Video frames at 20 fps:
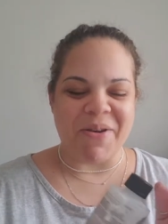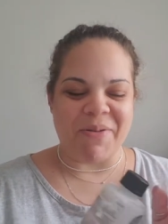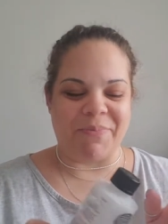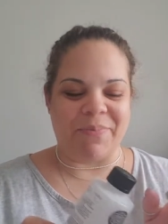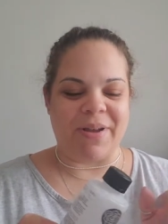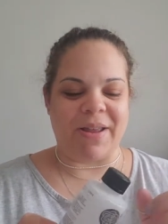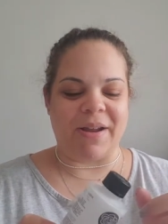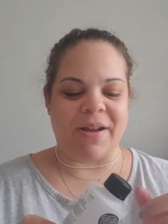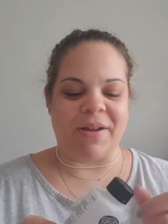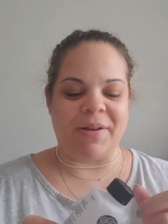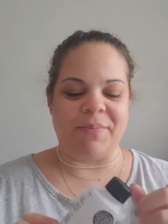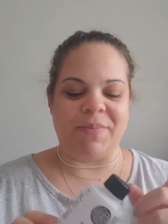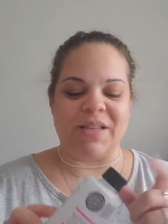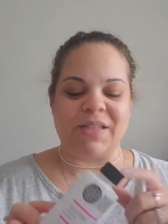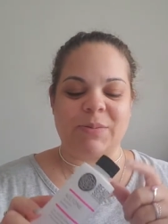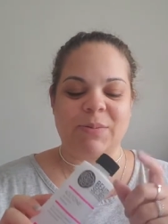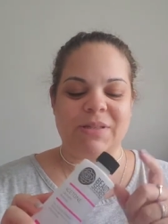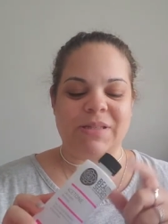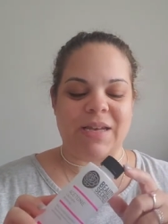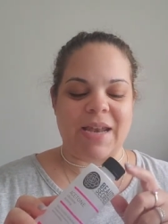But this
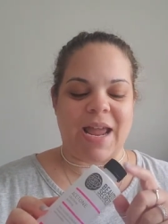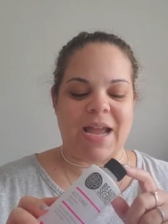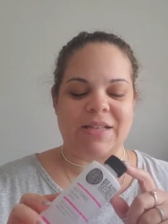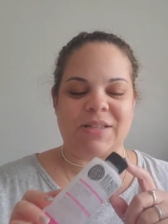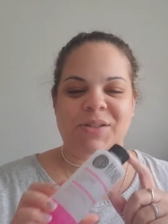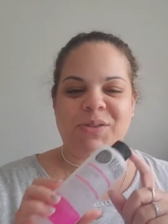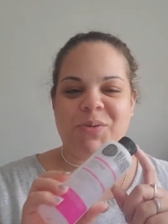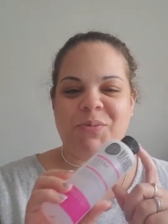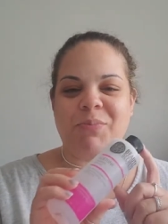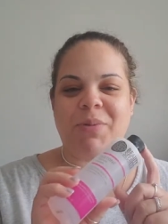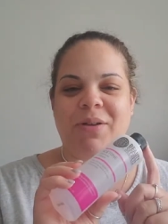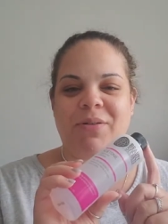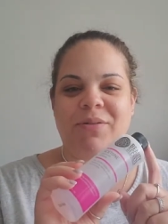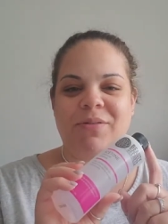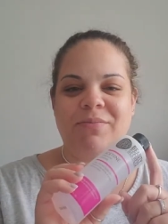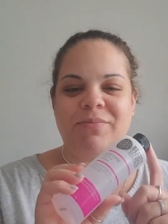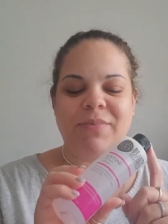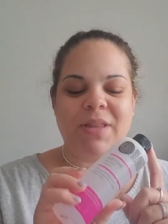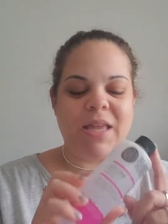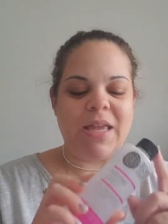was an acetone
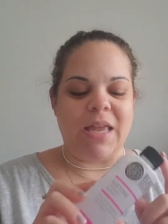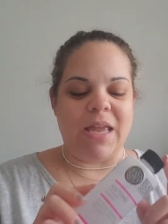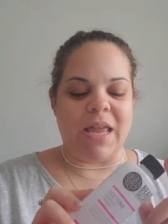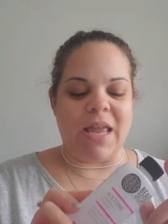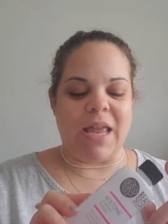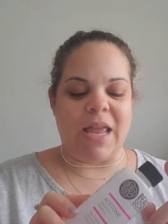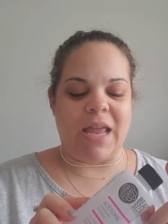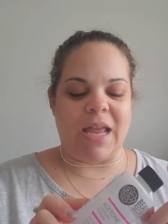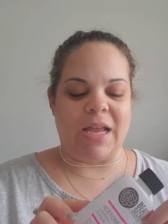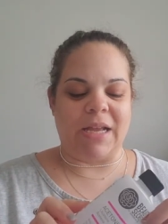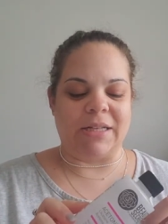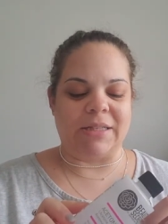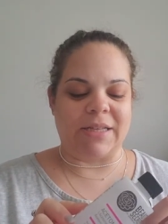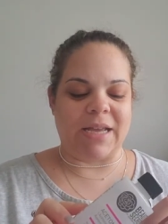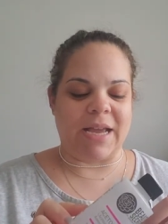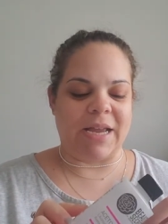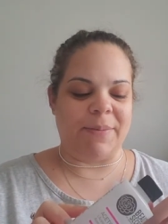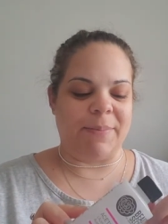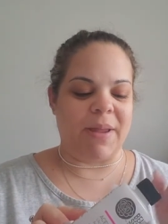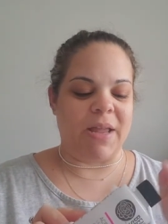bottle, and
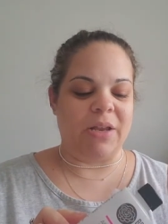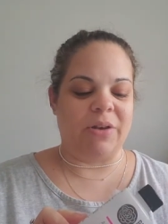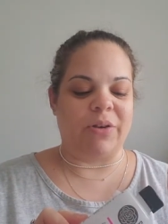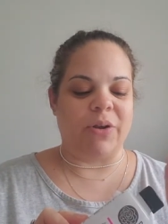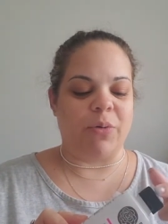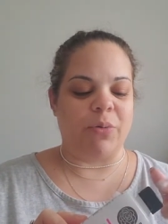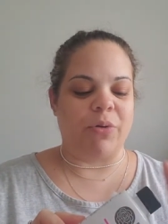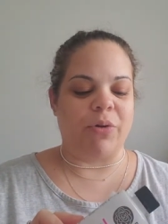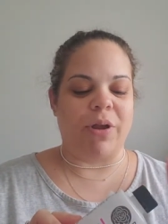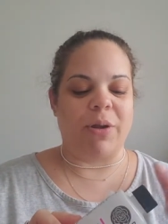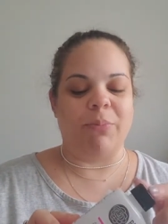I made toner and